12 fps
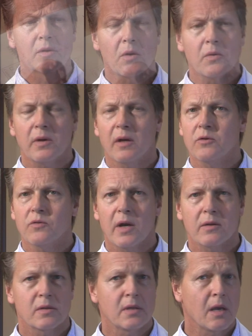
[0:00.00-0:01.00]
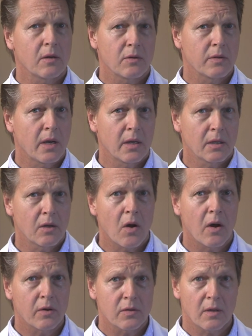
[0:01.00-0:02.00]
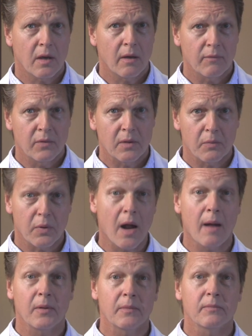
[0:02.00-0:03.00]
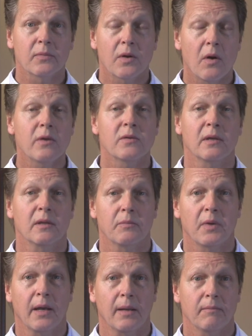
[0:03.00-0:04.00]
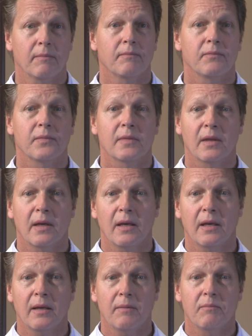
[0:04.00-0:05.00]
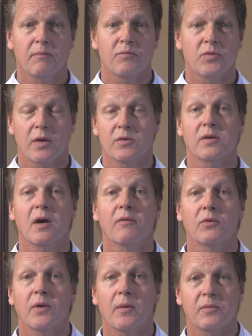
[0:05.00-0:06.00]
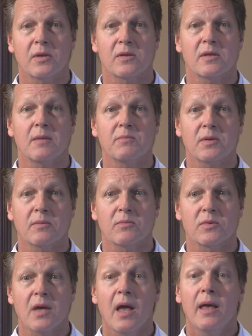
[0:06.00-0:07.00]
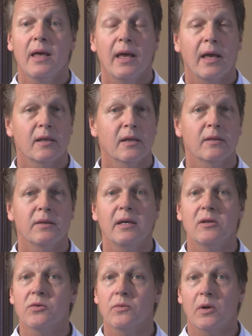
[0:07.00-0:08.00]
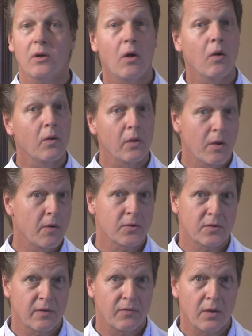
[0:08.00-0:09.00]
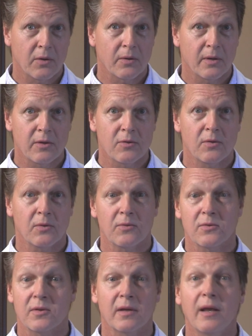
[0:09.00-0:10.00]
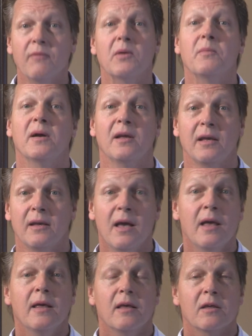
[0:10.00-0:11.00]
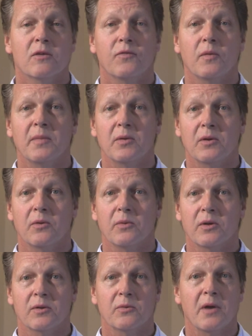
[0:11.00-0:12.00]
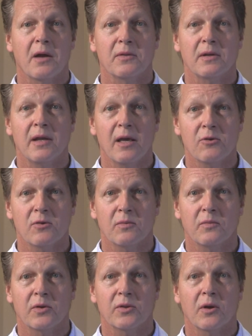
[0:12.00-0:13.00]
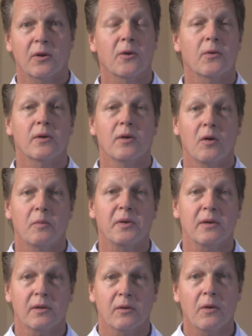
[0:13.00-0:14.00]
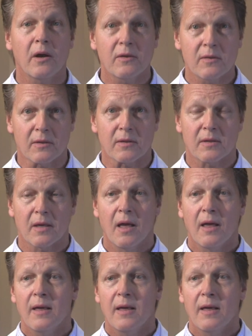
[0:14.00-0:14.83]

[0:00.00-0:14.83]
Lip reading: don't address the underlying cause of the problem causing the pain. They just cover up the symptoms and can lead to a whole host of other issues that everybody is familiar with around the nation with our current opioid crisis.